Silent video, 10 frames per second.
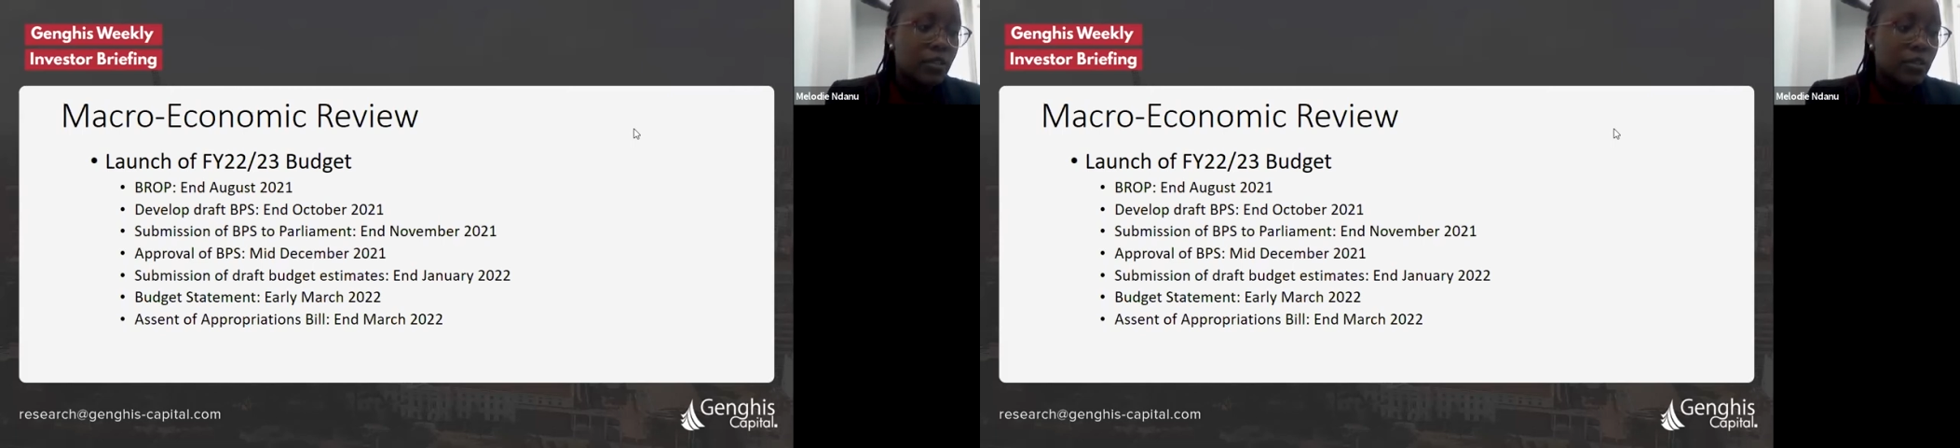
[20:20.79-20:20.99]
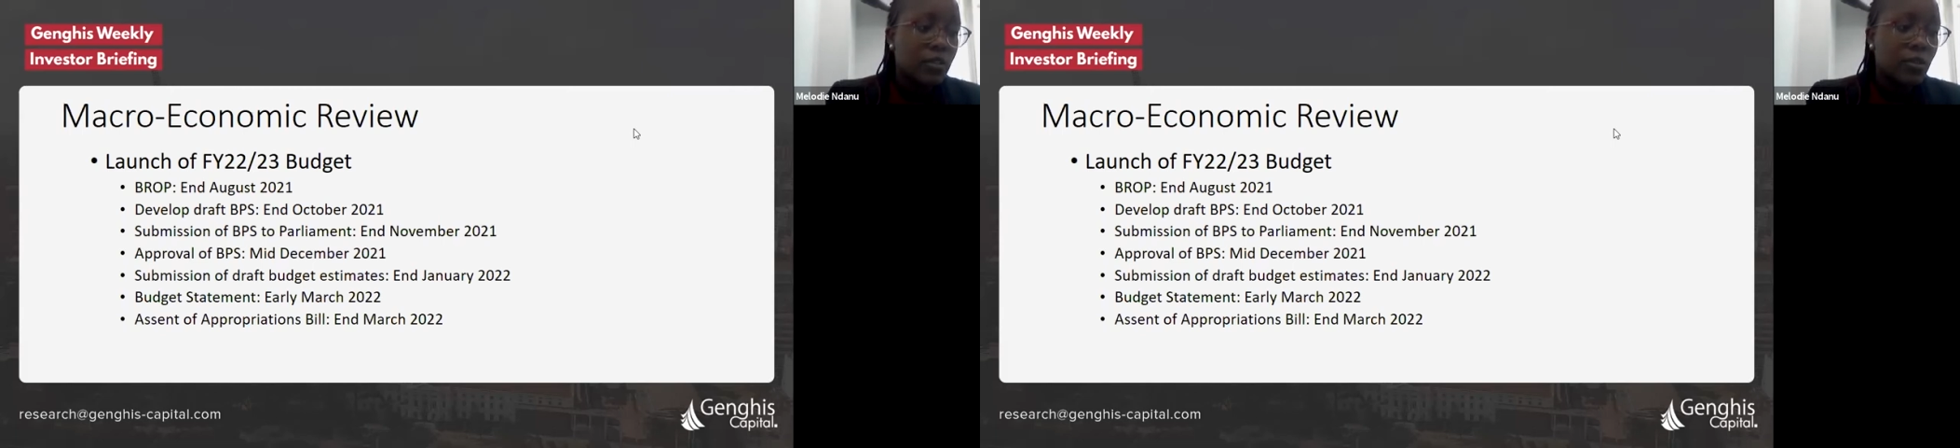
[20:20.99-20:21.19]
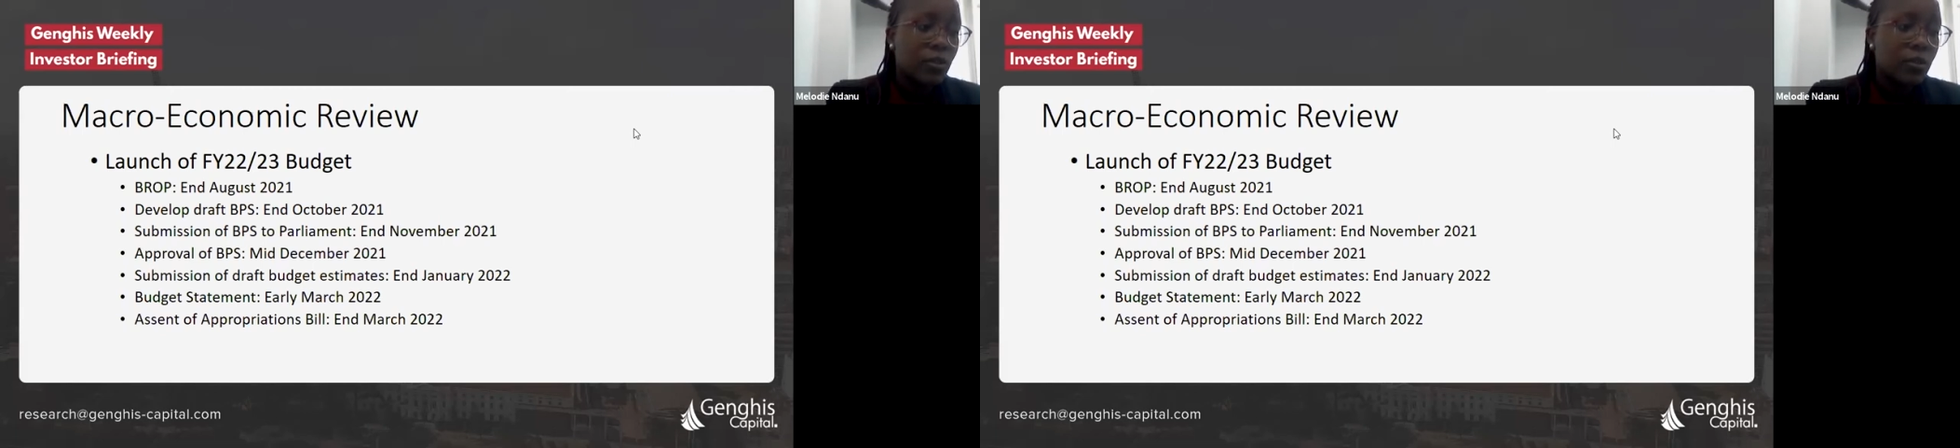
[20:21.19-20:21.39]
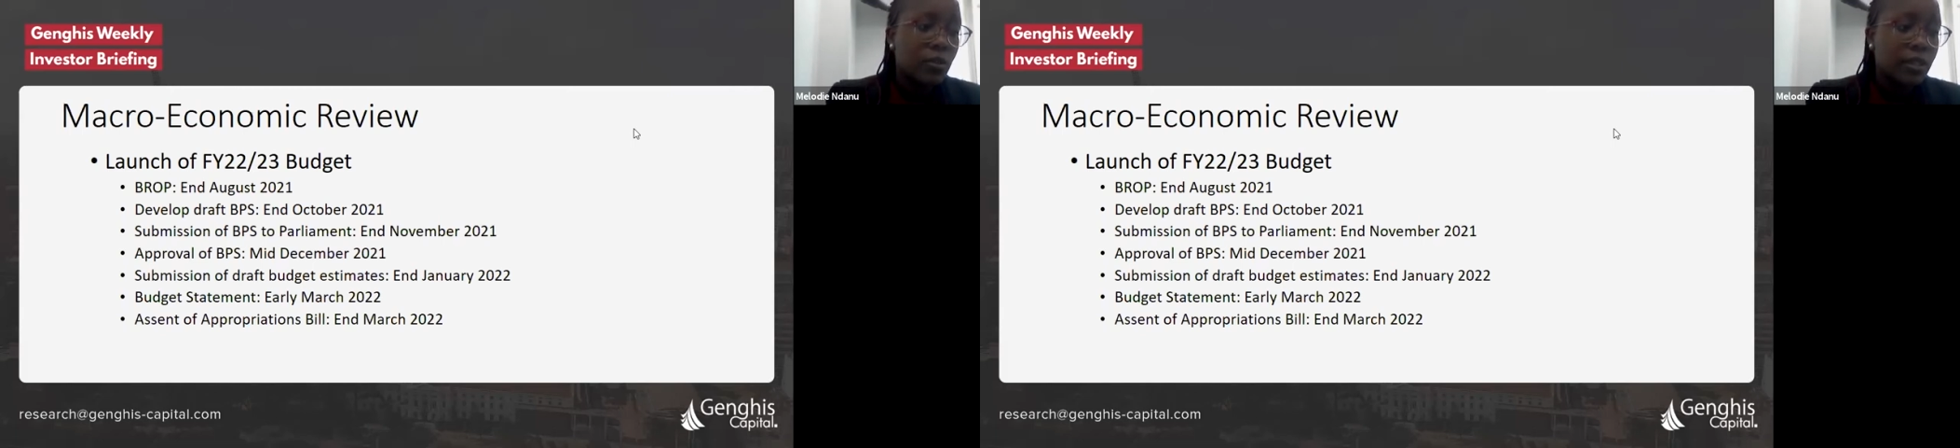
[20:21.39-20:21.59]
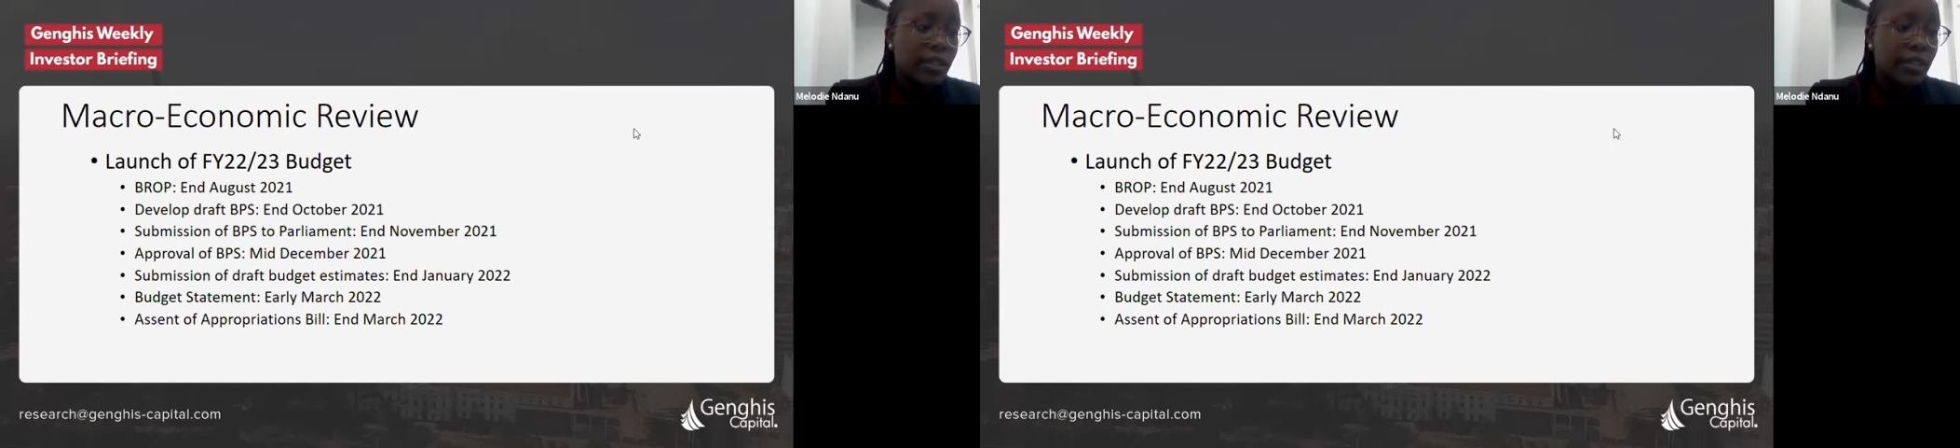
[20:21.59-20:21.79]

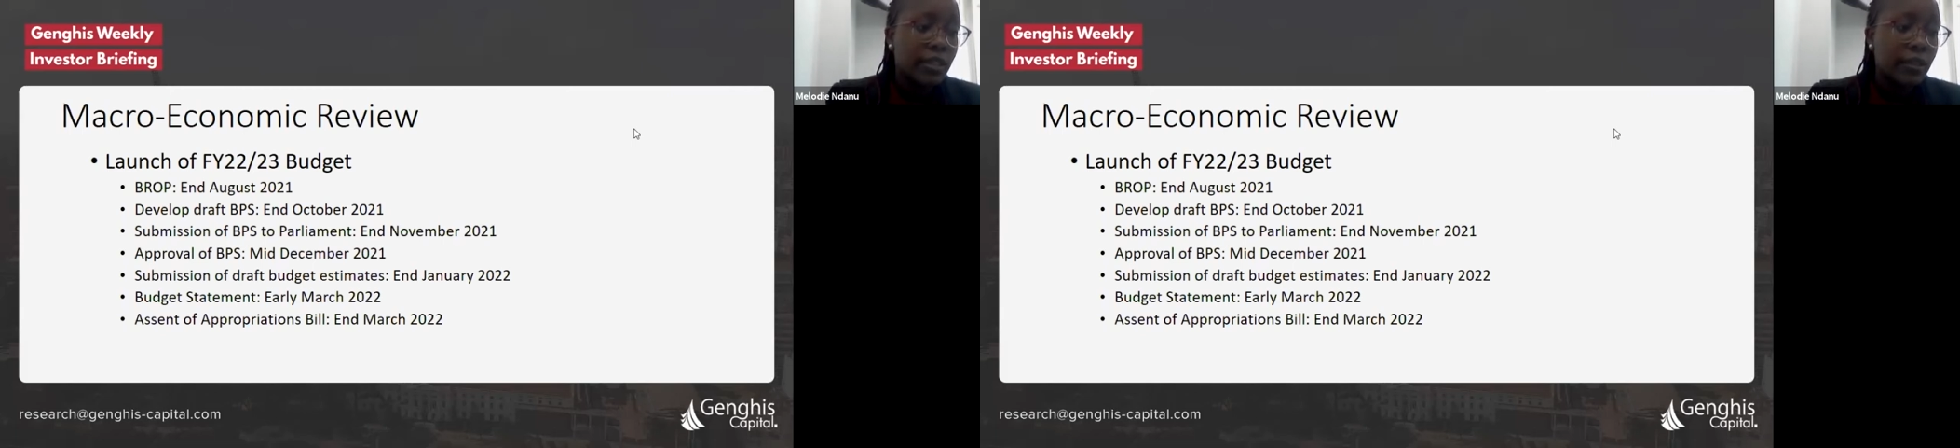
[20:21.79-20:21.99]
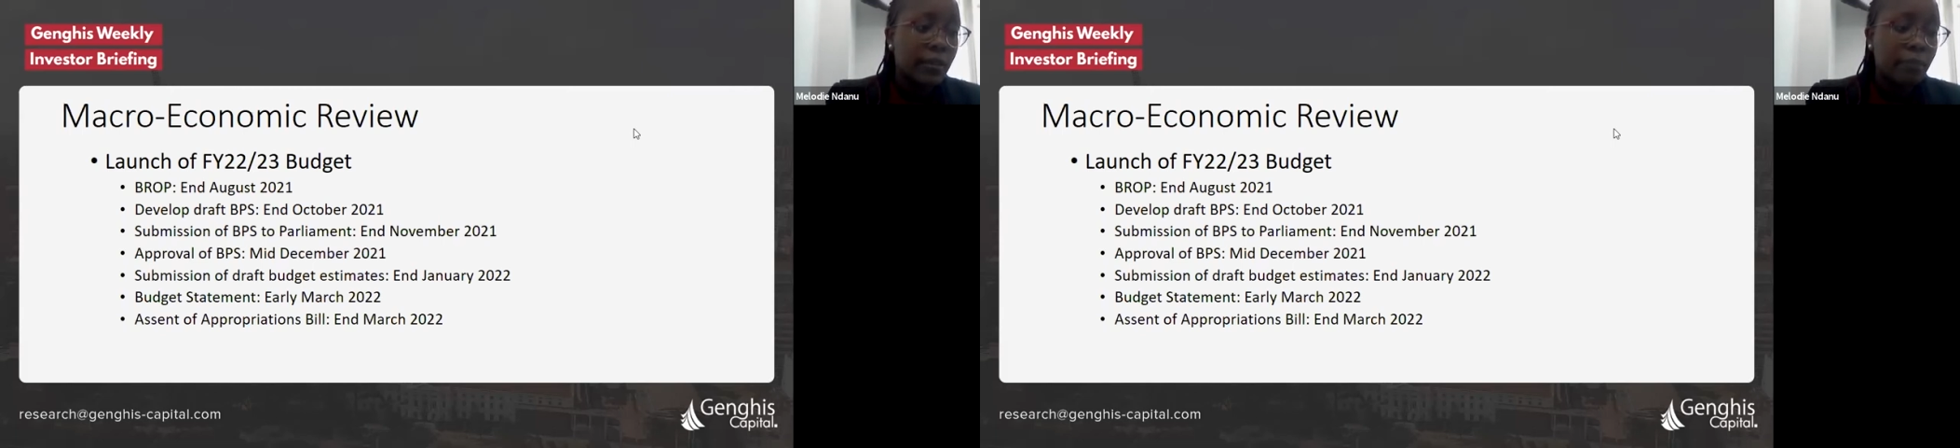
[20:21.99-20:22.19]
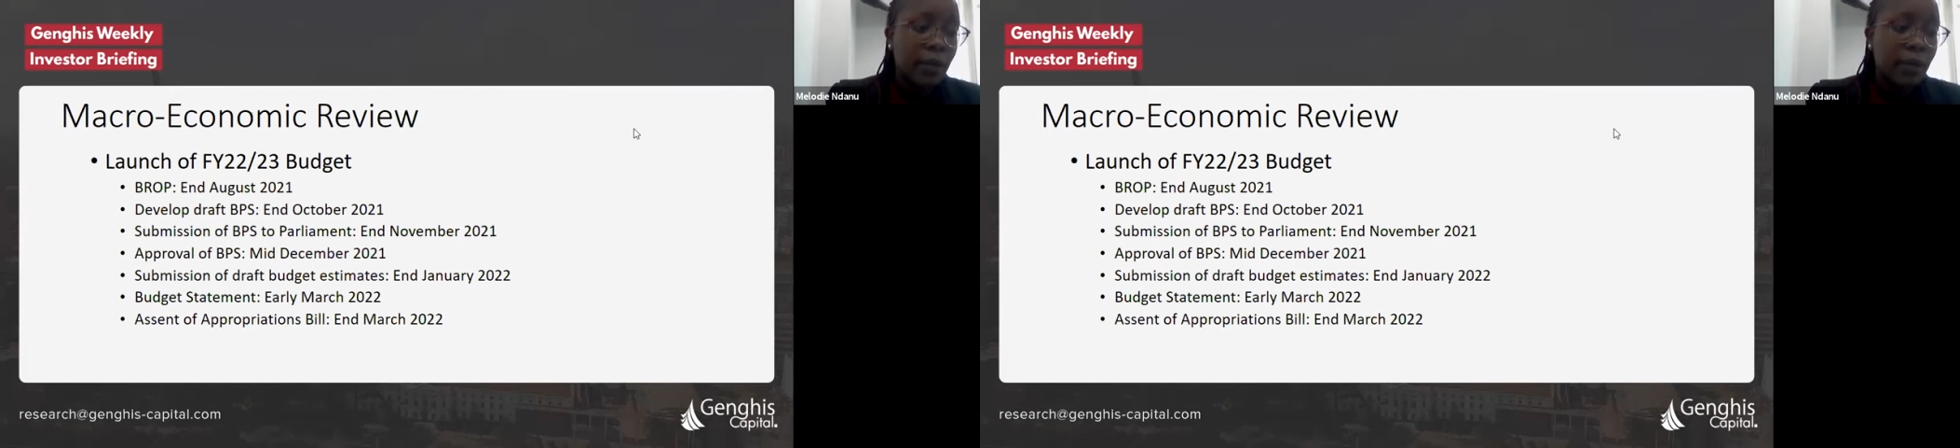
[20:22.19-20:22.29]
So the